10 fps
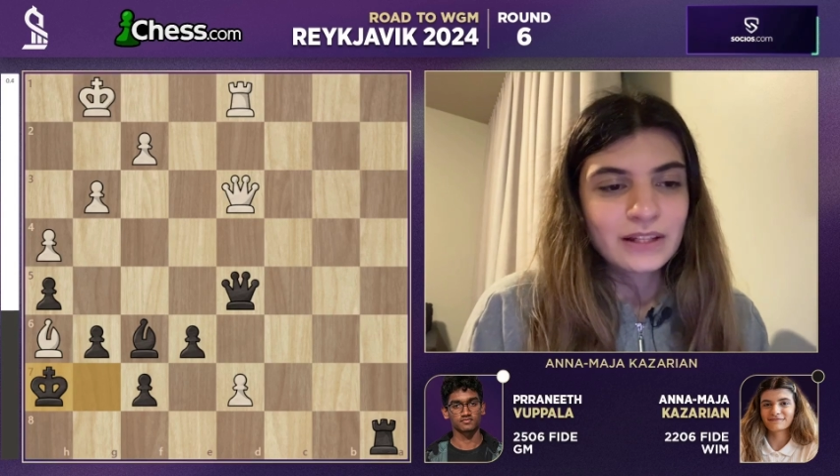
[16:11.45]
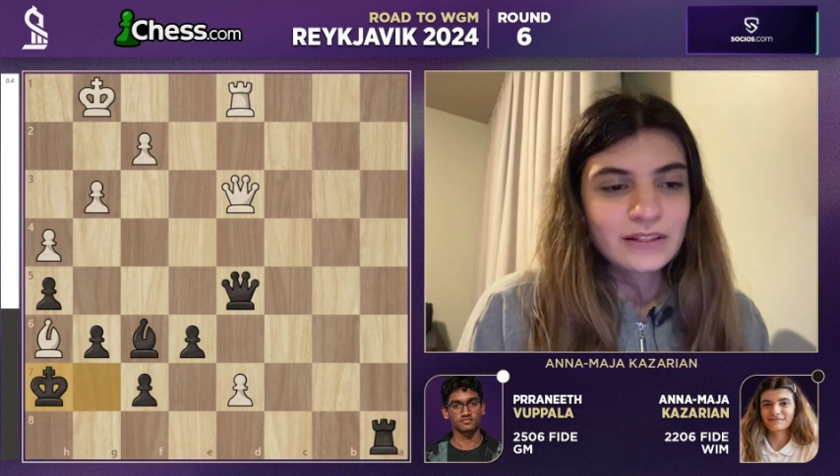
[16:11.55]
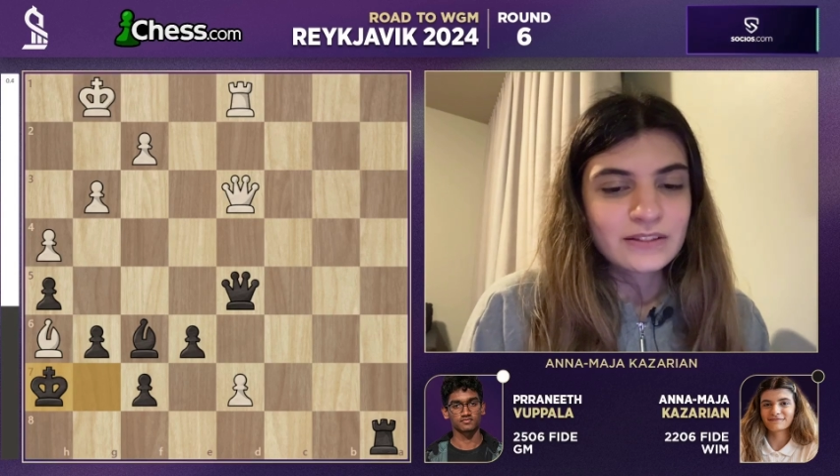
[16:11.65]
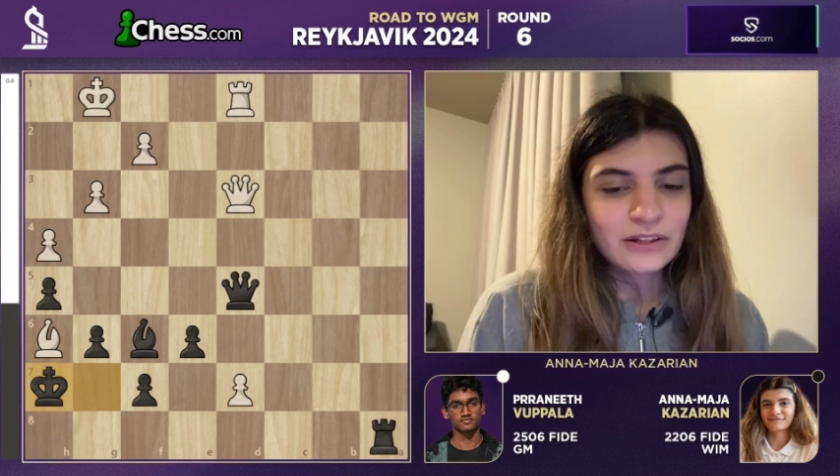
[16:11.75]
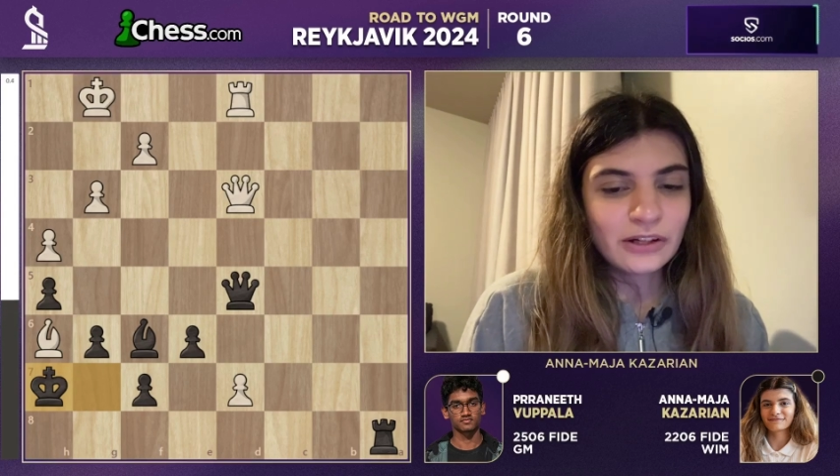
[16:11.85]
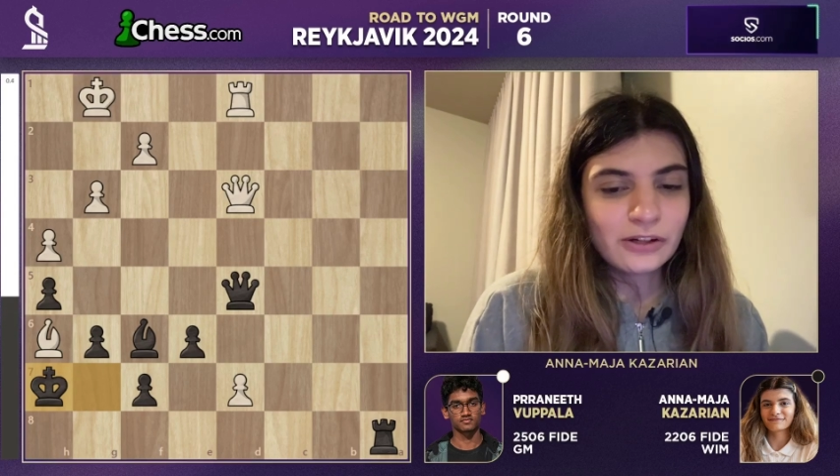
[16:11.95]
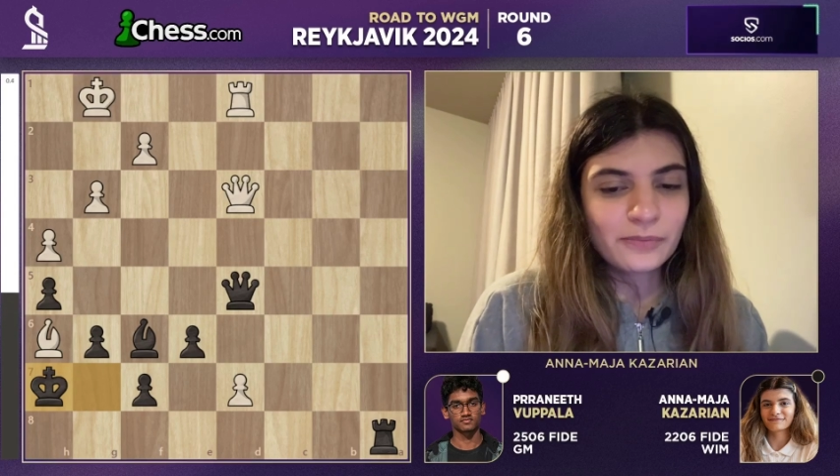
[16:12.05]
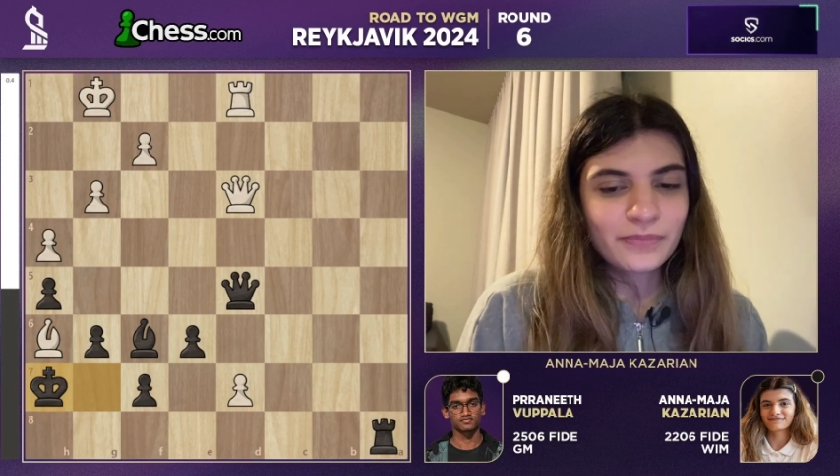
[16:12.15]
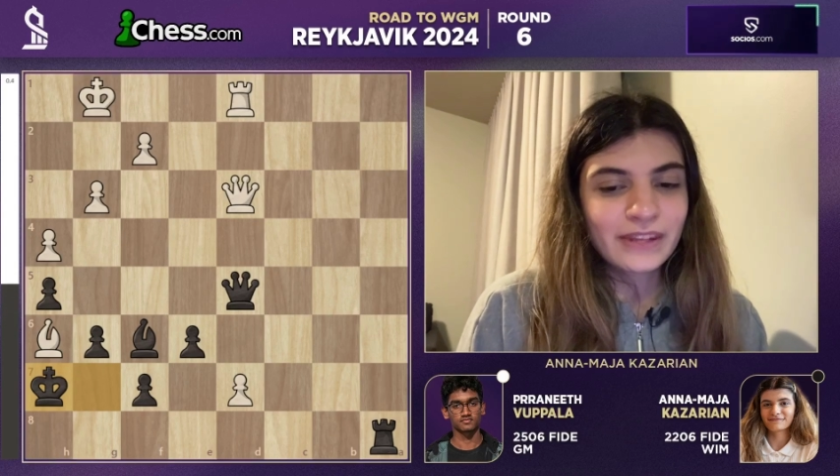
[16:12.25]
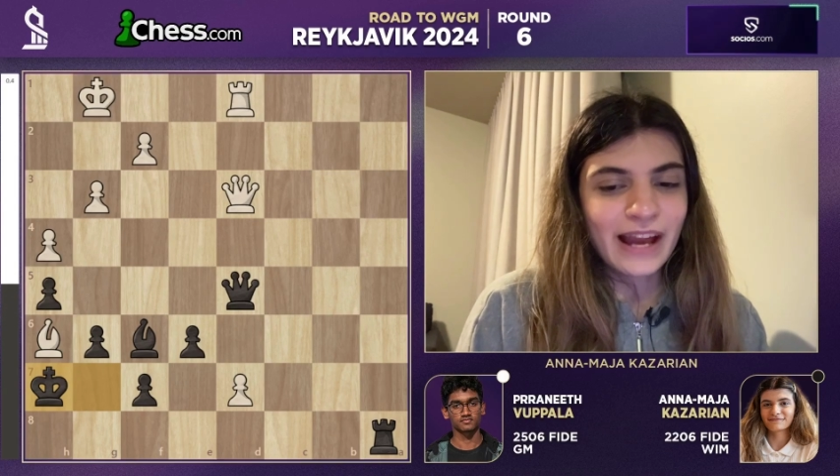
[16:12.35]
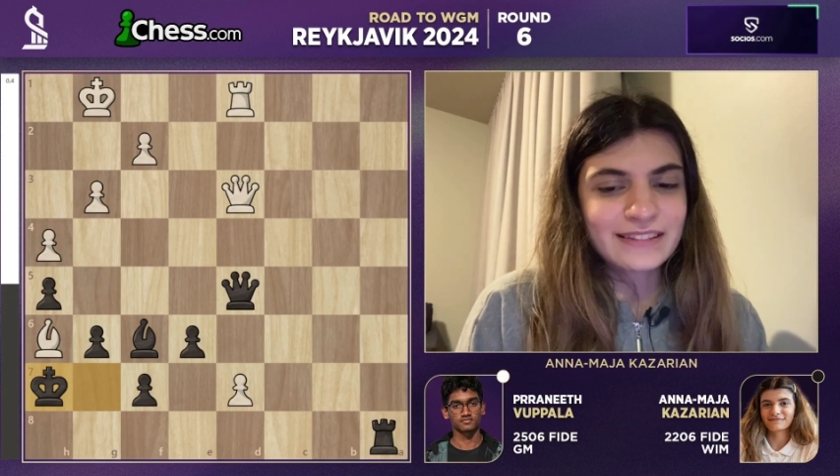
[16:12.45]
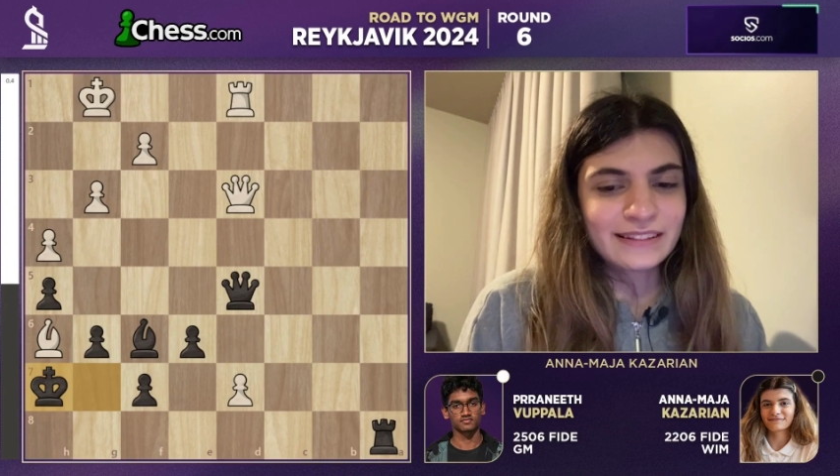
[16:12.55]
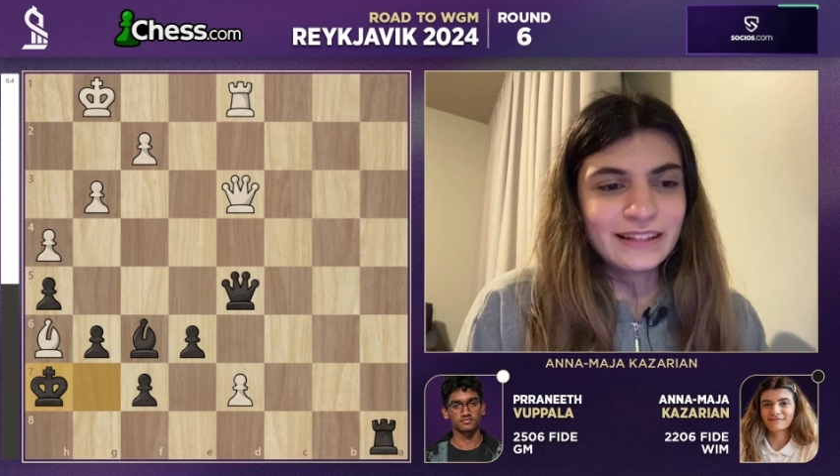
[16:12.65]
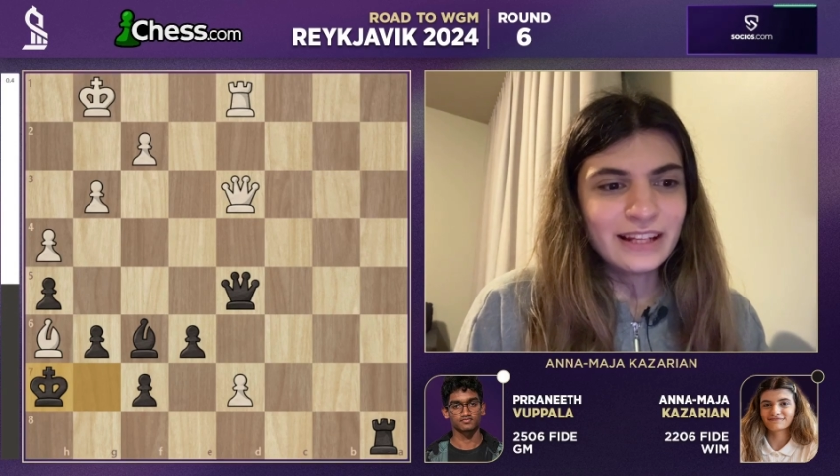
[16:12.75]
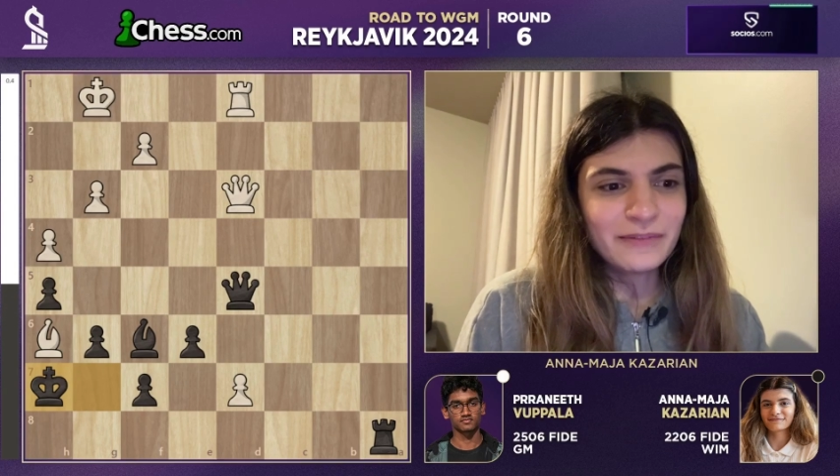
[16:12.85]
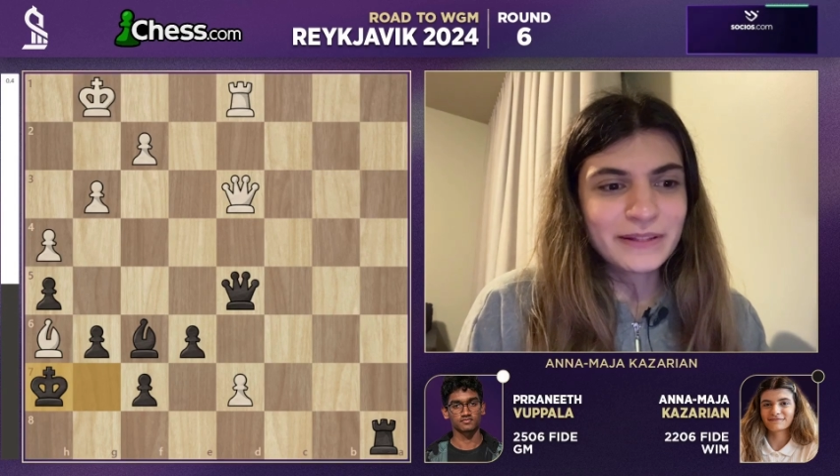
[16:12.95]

So yeah, it's a little